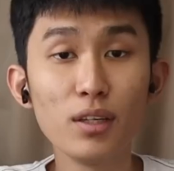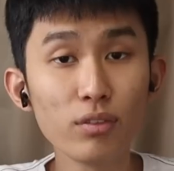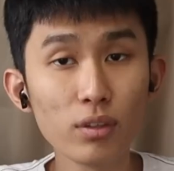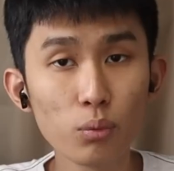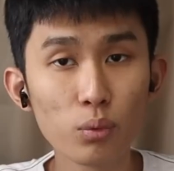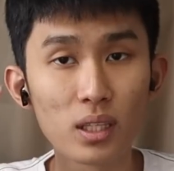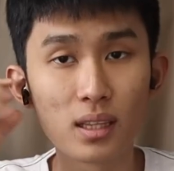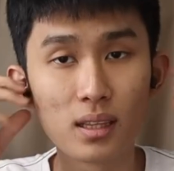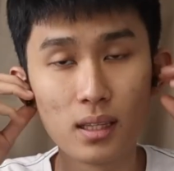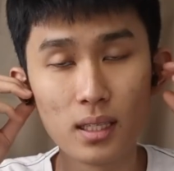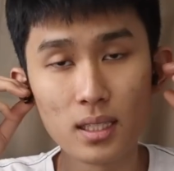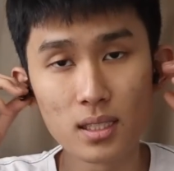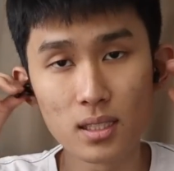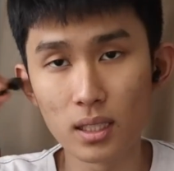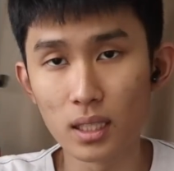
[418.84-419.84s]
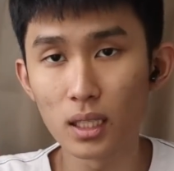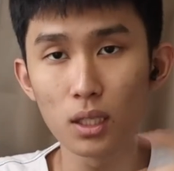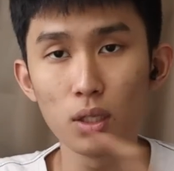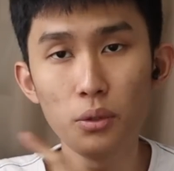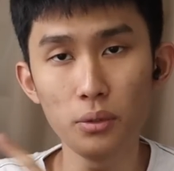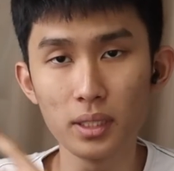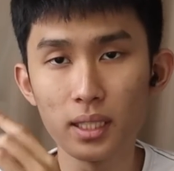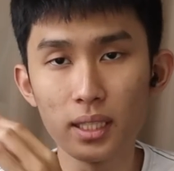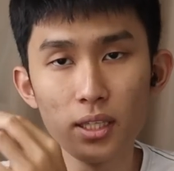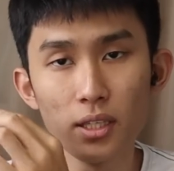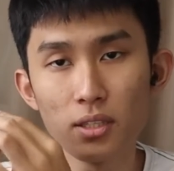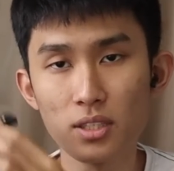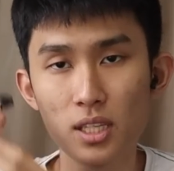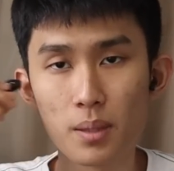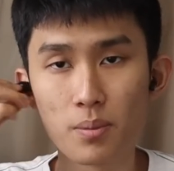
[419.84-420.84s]
Even with this included
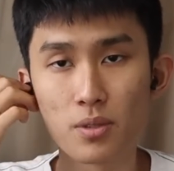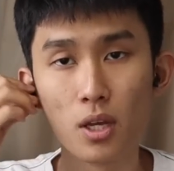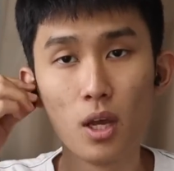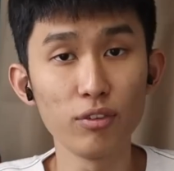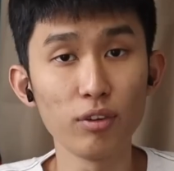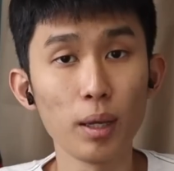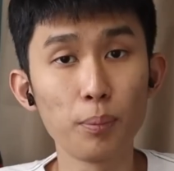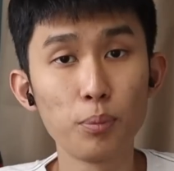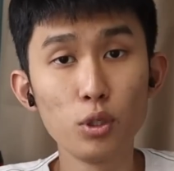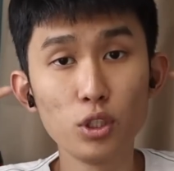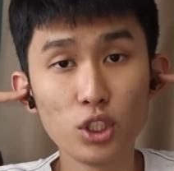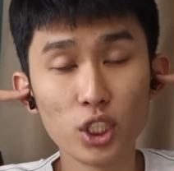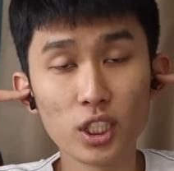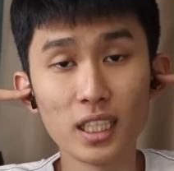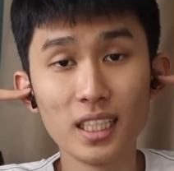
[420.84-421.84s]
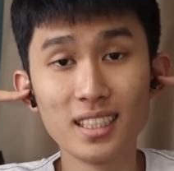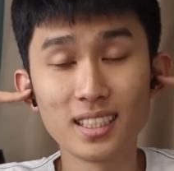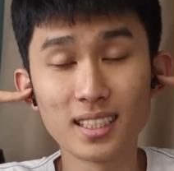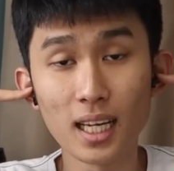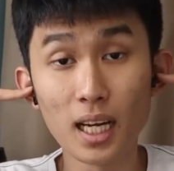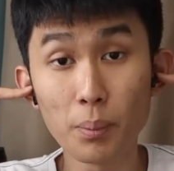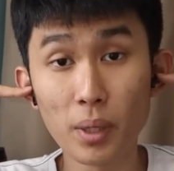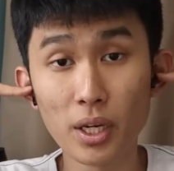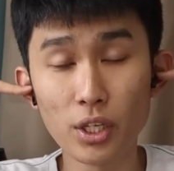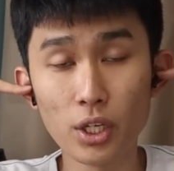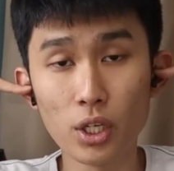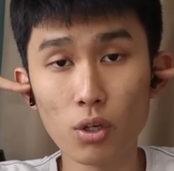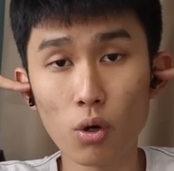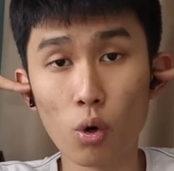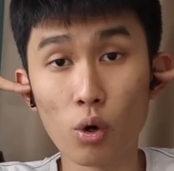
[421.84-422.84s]
ear tips, if I push it inside my
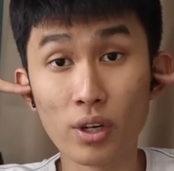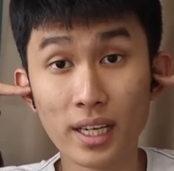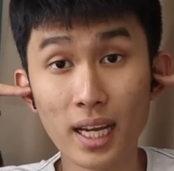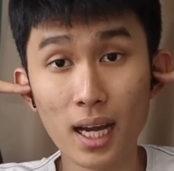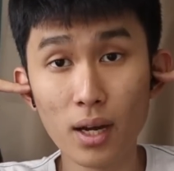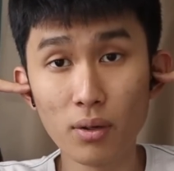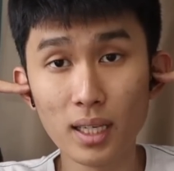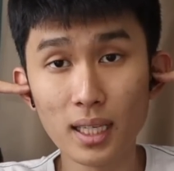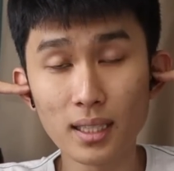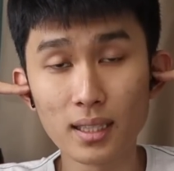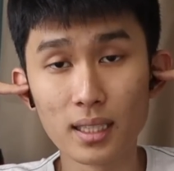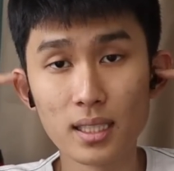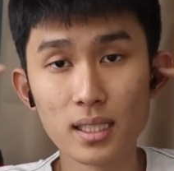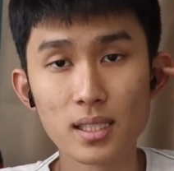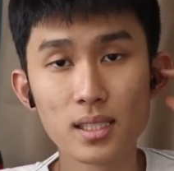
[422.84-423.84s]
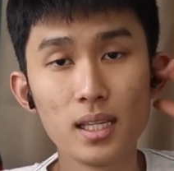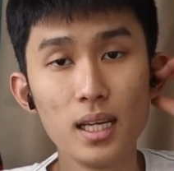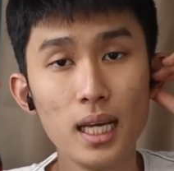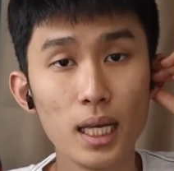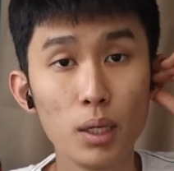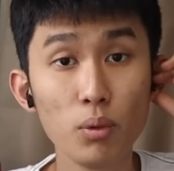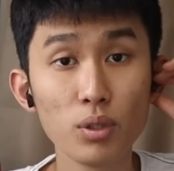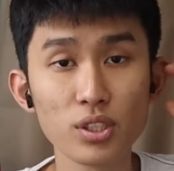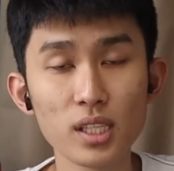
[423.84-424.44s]
ear or down like this, it will